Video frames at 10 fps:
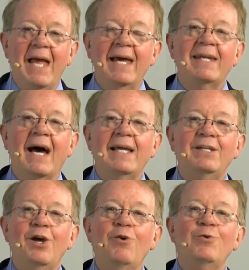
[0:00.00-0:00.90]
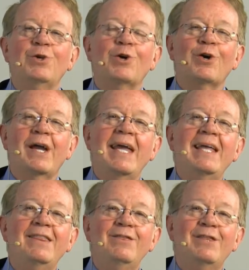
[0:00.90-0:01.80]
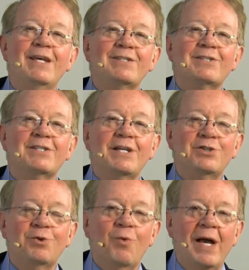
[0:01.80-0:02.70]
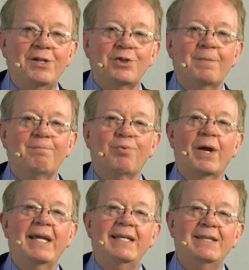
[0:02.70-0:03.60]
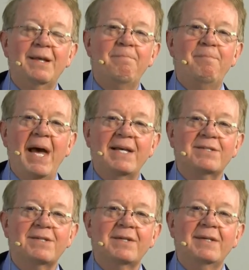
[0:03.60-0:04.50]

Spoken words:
and I know you're in this situation bringing the best